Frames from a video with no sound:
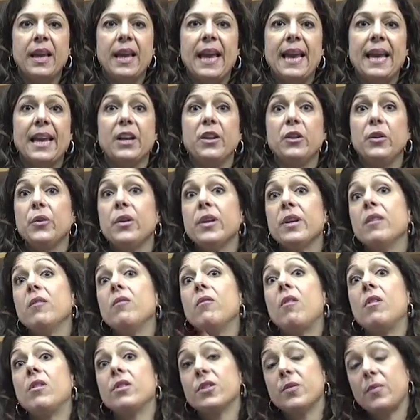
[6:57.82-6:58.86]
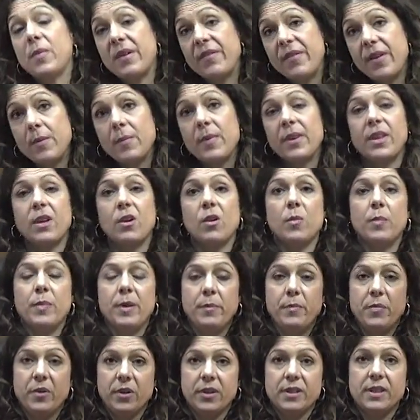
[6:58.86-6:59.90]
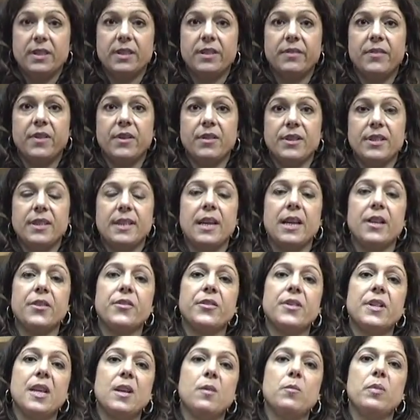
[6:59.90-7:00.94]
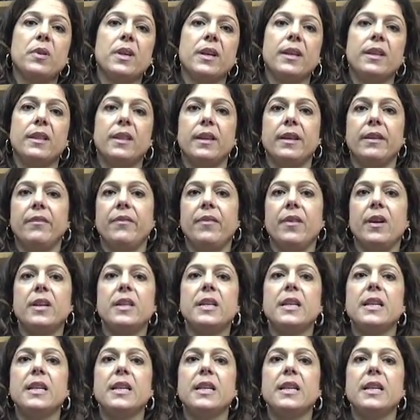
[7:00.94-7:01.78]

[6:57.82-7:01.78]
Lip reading: including also my family therapy books. It's a very standard template. They find